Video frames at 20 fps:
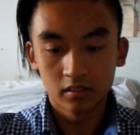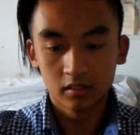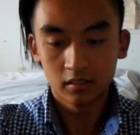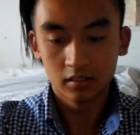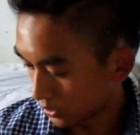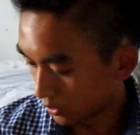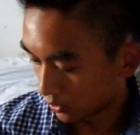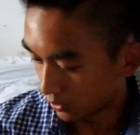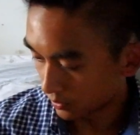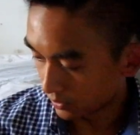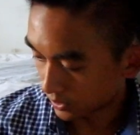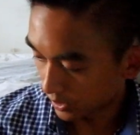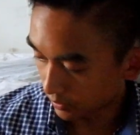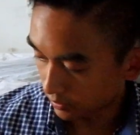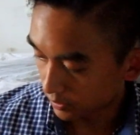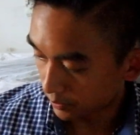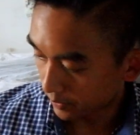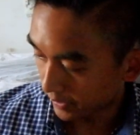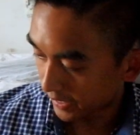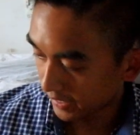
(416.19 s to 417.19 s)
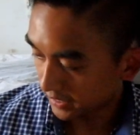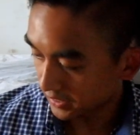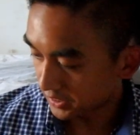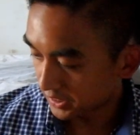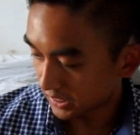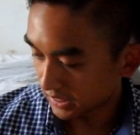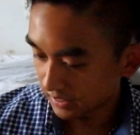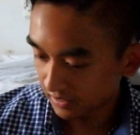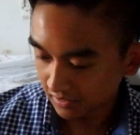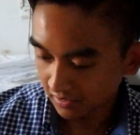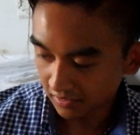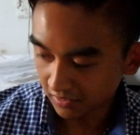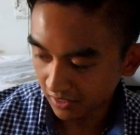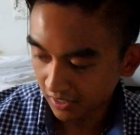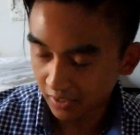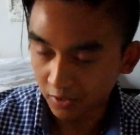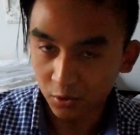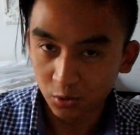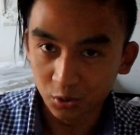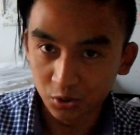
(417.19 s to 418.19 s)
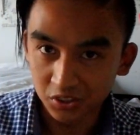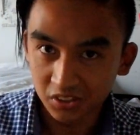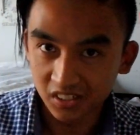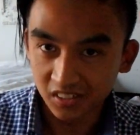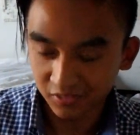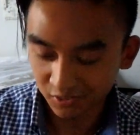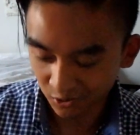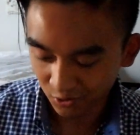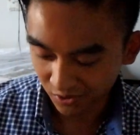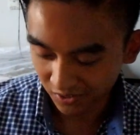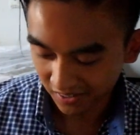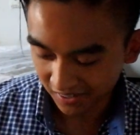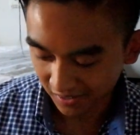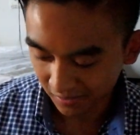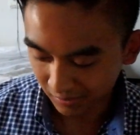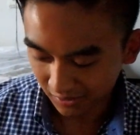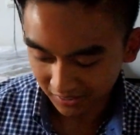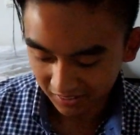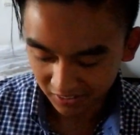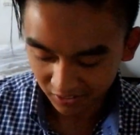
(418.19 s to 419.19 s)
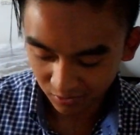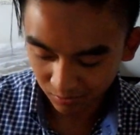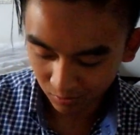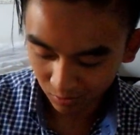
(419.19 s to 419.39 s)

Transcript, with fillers: So in terms of packaging, a lot of cool stuff going on about the